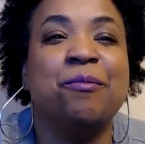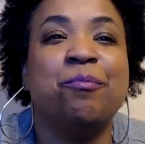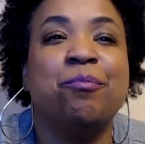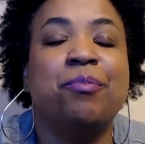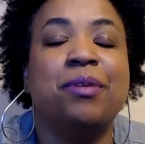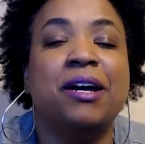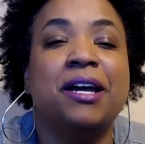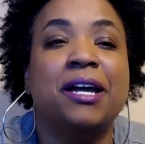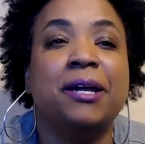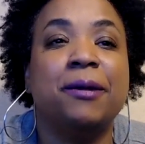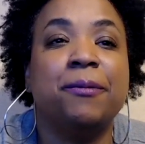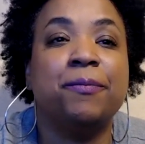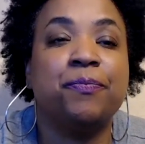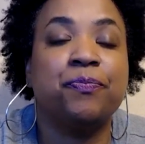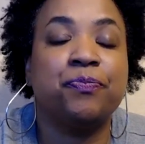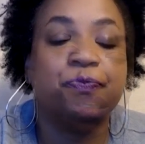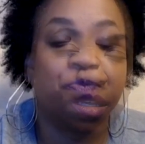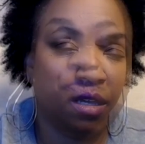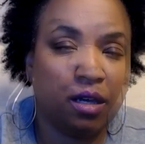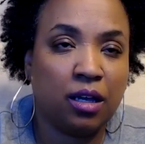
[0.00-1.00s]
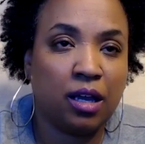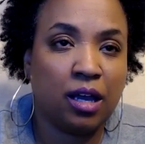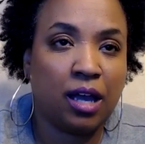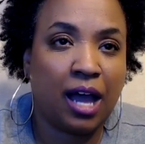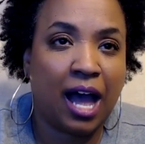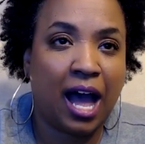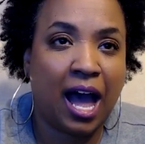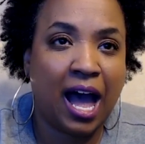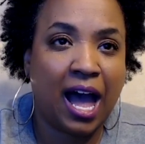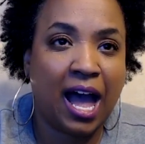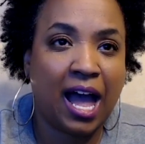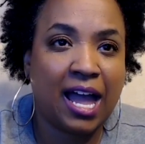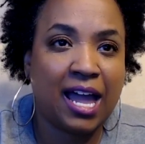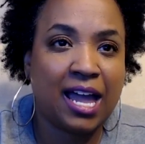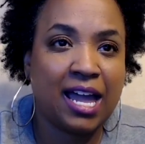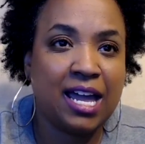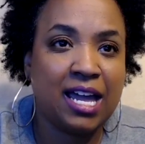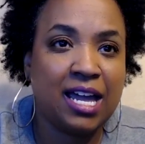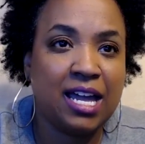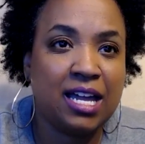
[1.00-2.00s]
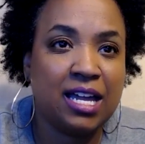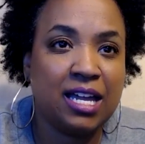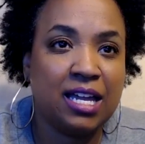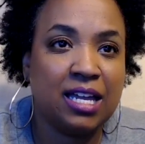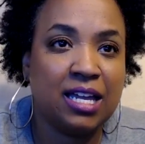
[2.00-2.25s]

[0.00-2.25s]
but I